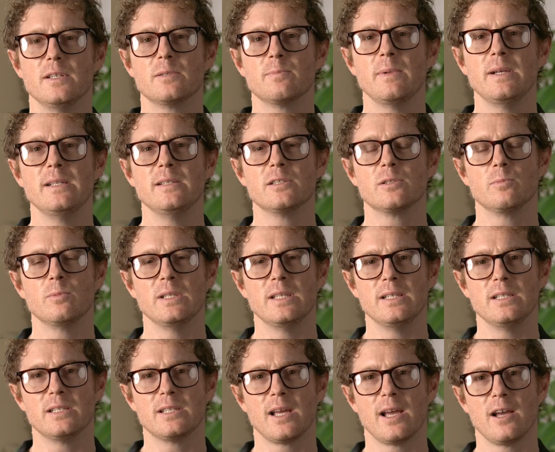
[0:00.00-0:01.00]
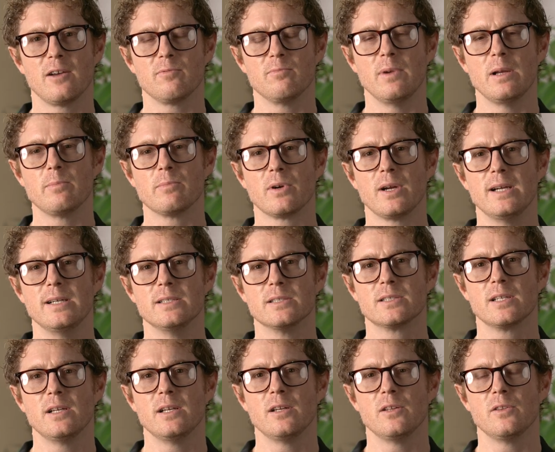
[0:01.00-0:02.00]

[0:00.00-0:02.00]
This means we need to have membranes